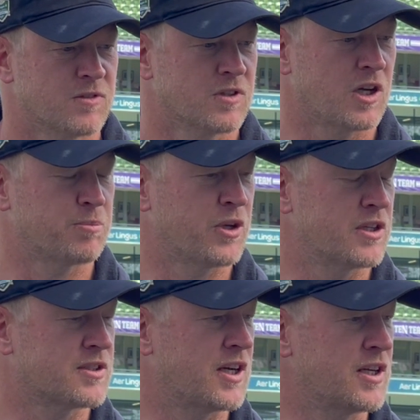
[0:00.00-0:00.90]
Not playing
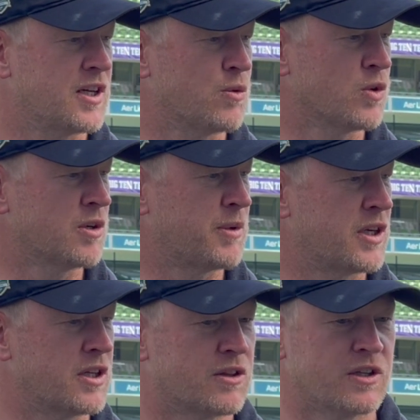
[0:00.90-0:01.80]
tight, not worrying about
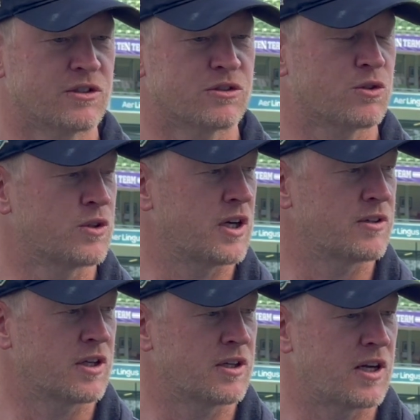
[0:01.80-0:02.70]
anything, just going out
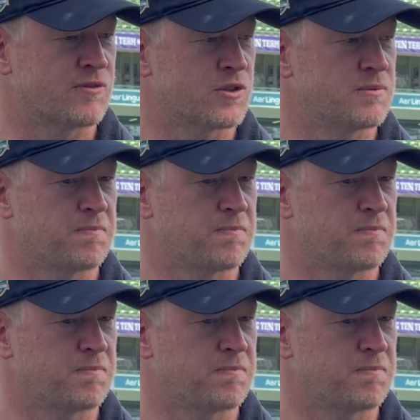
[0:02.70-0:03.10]
and getting after them.